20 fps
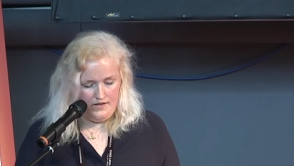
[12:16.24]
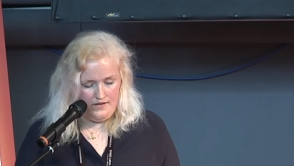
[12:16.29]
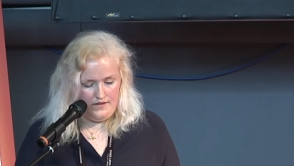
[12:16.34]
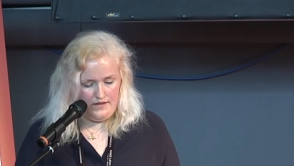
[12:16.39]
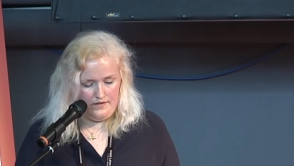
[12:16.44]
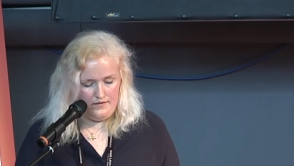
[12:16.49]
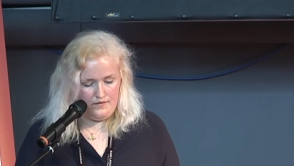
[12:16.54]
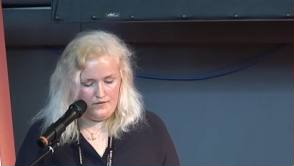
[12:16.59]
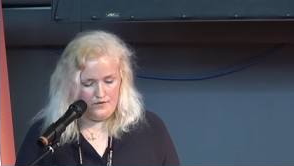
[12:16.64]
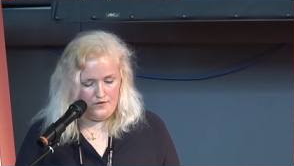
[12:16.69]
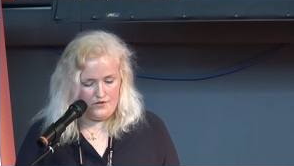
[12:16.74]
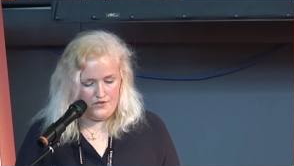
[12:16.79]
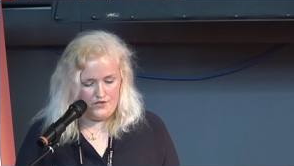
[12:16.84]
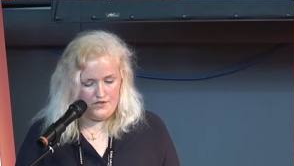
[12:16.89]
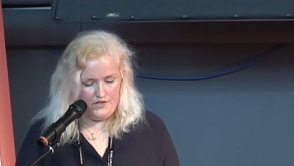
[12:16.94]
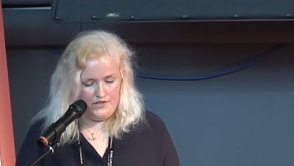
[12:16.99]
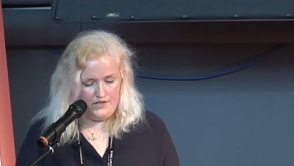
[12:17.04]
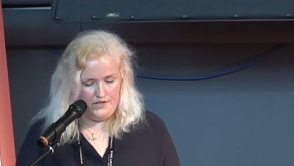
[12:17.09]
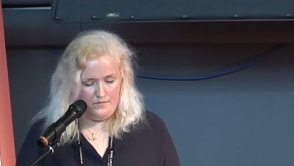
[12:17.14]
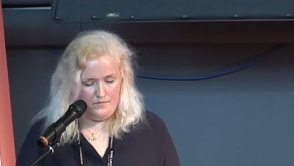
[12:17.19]
that
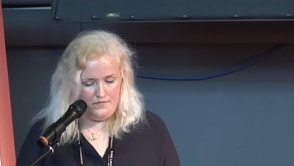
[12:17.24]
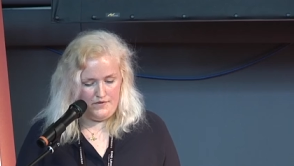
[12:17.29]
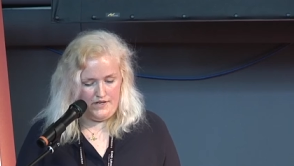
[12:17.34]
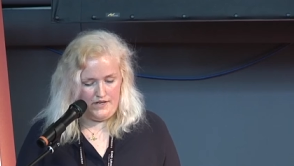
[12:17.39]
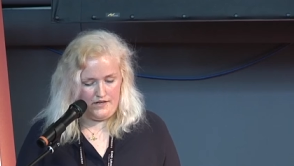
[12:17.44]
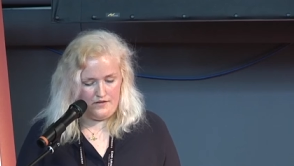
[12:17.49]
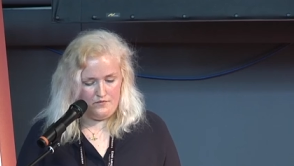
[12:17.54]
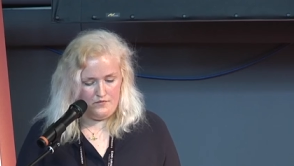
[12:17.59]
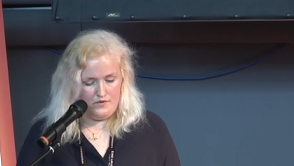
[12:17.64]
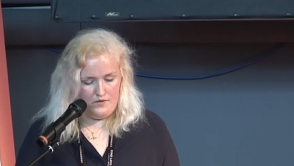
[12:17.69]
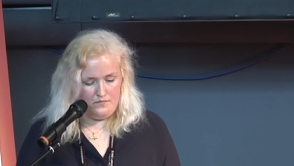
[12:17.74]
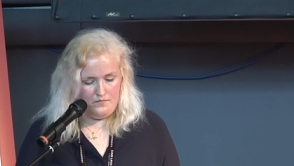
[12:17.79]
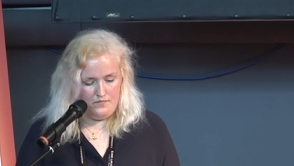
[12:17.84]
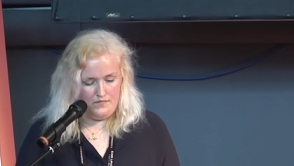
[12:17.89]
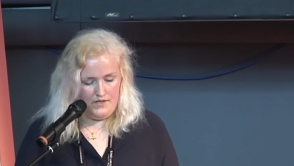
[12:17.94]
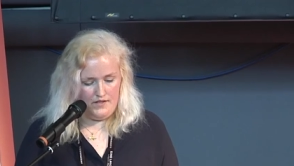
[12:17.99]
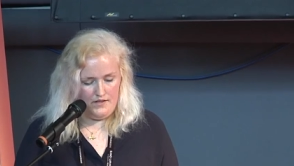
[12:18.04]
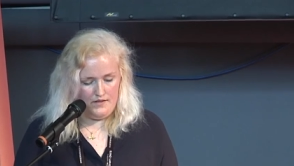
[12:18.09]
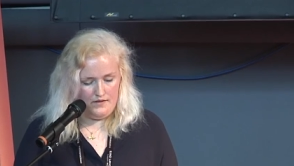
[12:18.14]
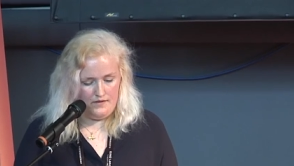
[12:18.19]
social impact would
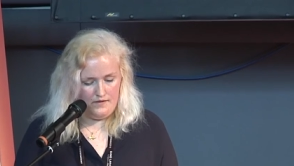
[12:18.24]
mean.